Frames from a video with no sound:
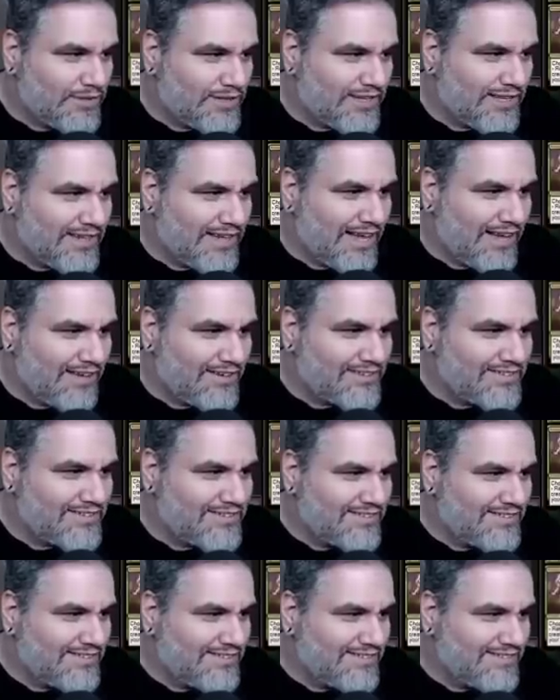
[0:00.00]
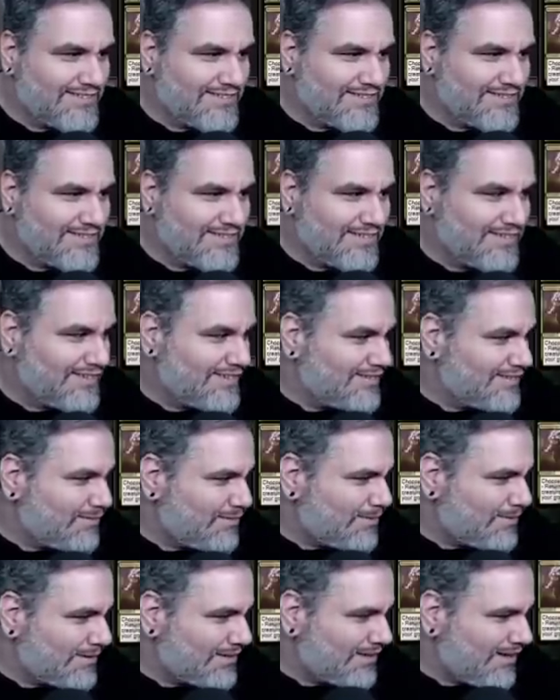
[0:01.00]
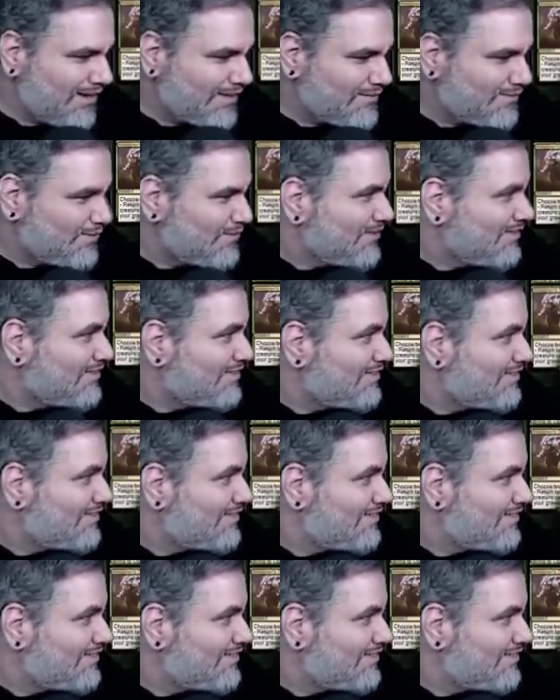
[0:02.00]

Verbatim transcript: Within the house? Yeah. What about the Lagavulin?